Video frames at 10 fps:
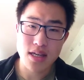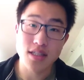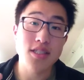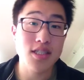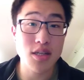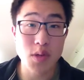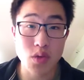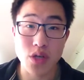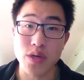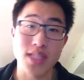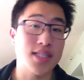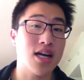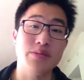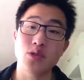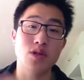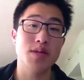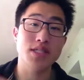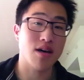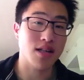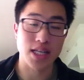this is gonna be really quick. It's not gonna be 20
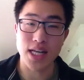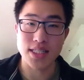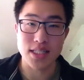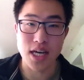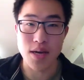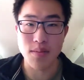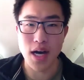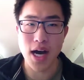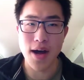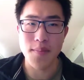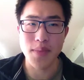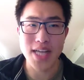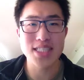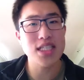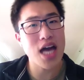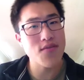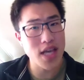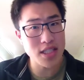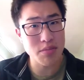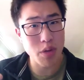minutes long like last time. I still have
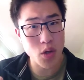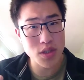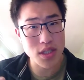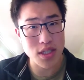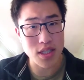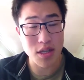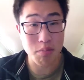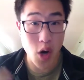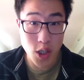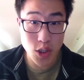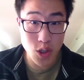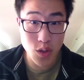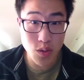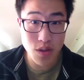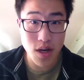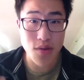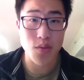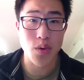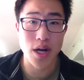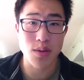yet to post the part 2 of
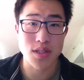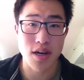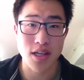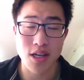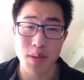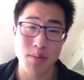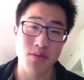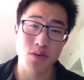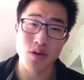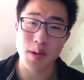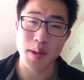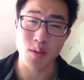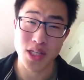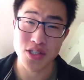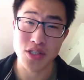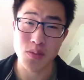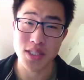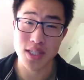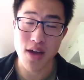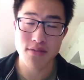what I was talking about before about my relationship with
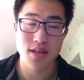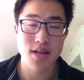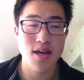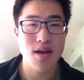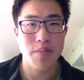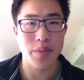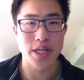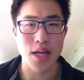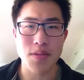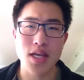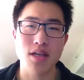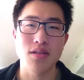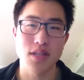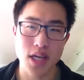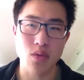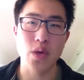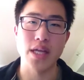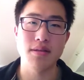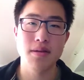Steph, but I mean that can wait.